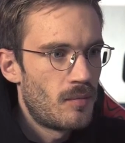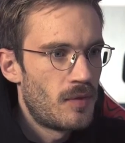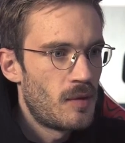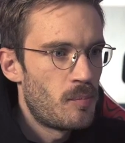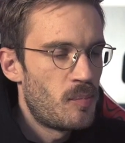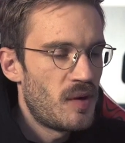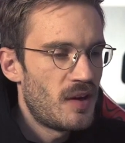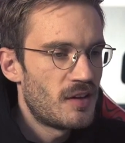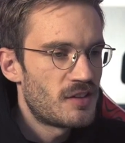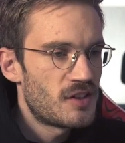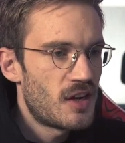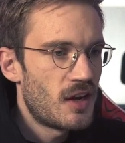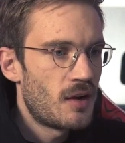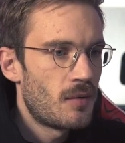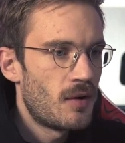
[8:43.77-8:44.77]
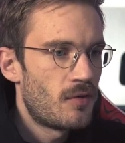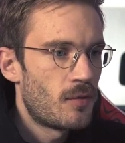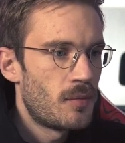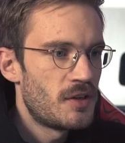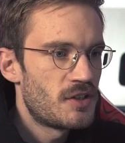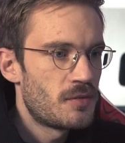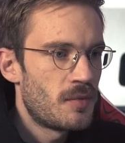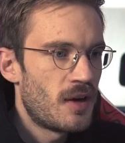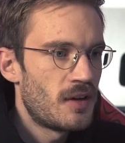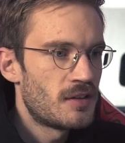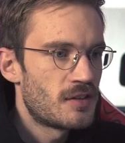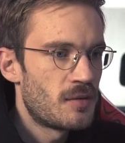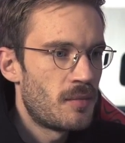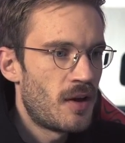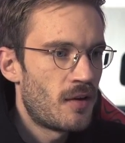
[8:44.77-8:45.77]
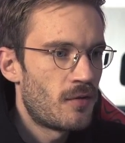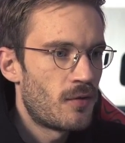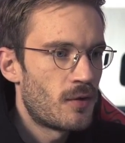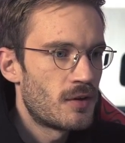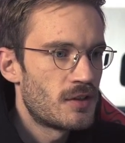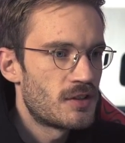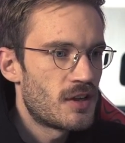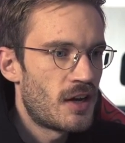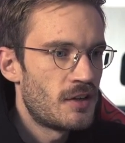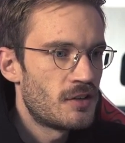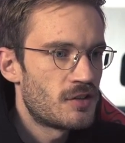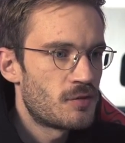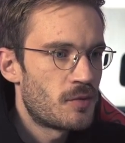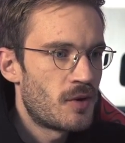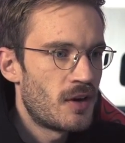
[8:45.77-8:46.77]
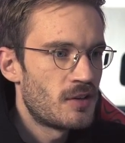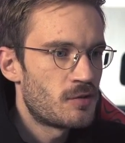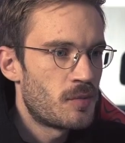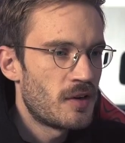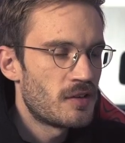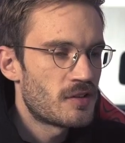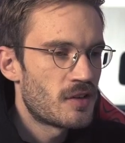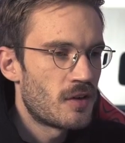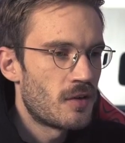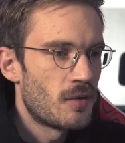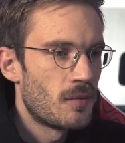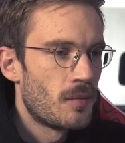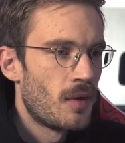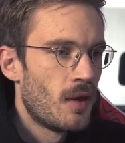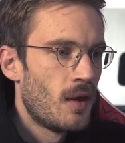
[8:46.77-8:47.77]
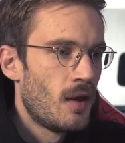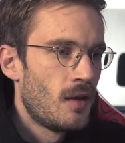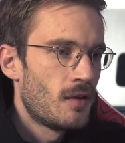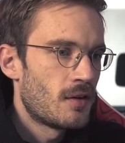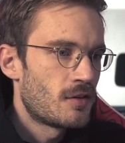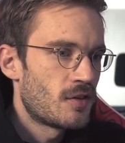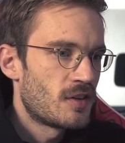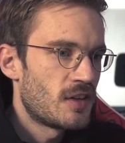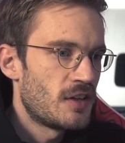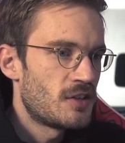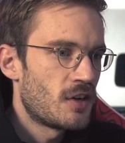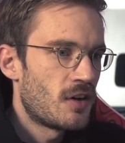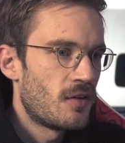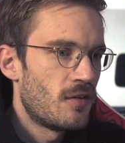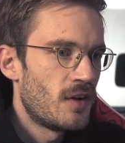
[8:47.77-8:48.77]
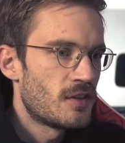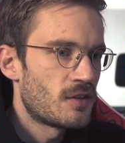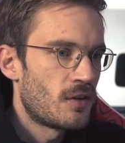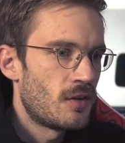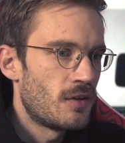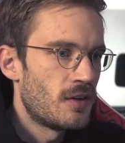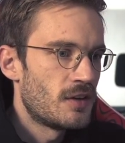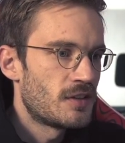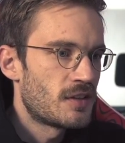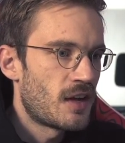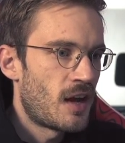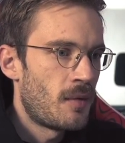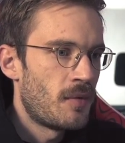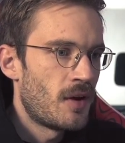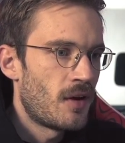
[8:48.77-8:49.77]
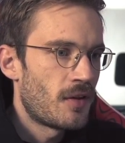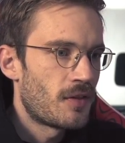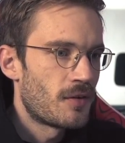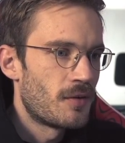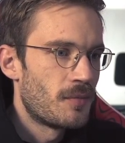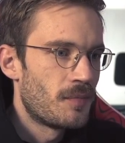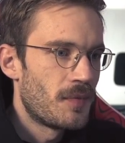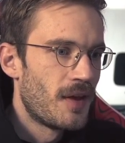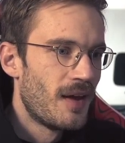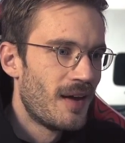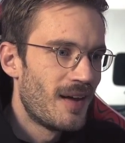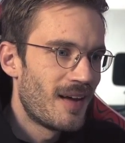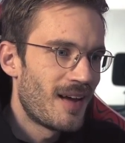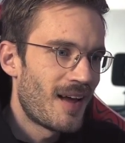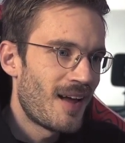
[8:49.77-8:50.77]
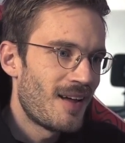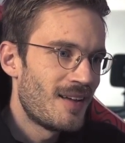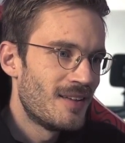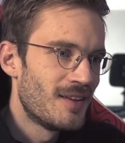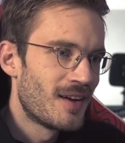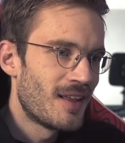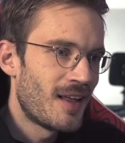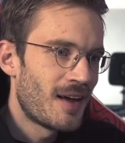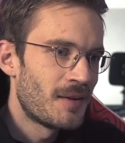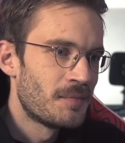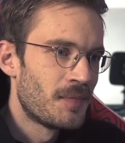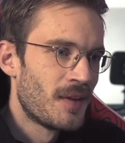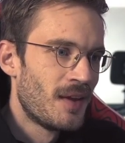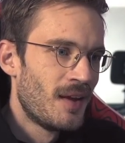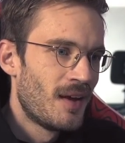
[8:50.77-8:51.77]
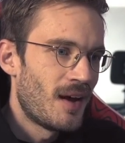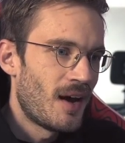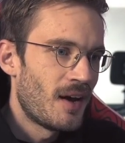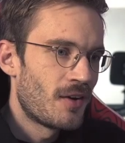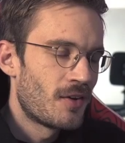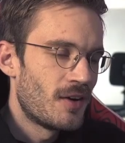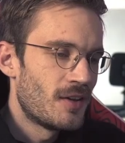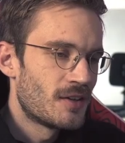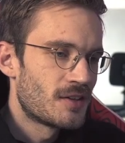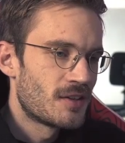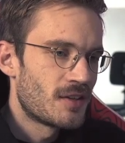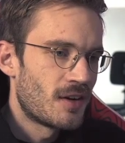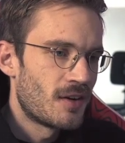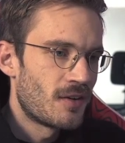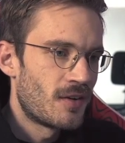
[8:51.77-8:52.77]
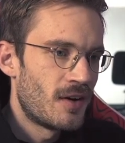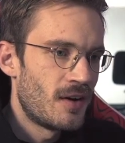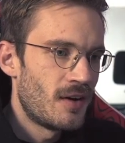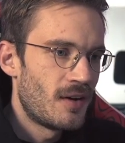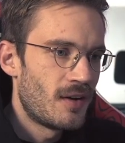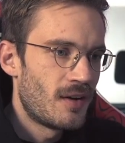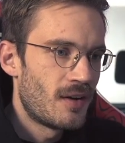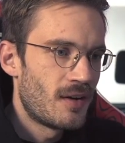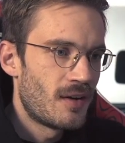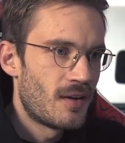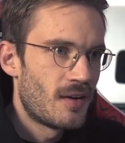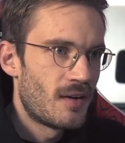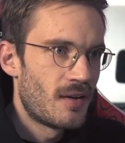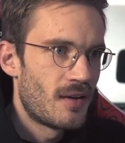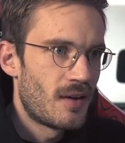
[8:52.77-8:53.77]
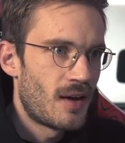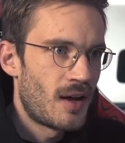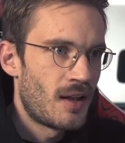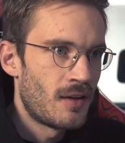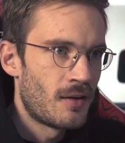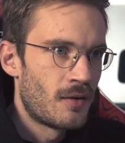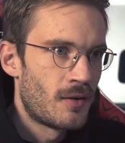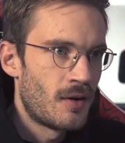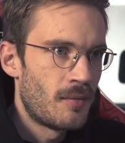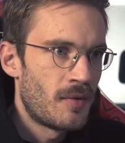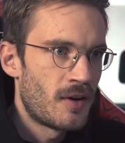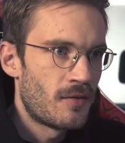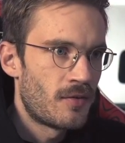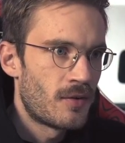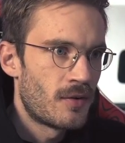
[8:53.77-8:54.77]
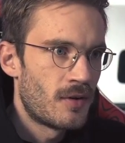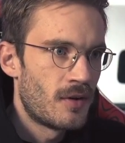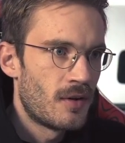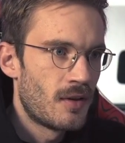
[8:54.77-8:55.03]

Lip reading: The biggest takeaway from Mishima is the metaphors. I just read Spring Snow. The translation conveys all this. I'm an author. Hey, look at that. I agree, there's a ton of great allegory and metaphor.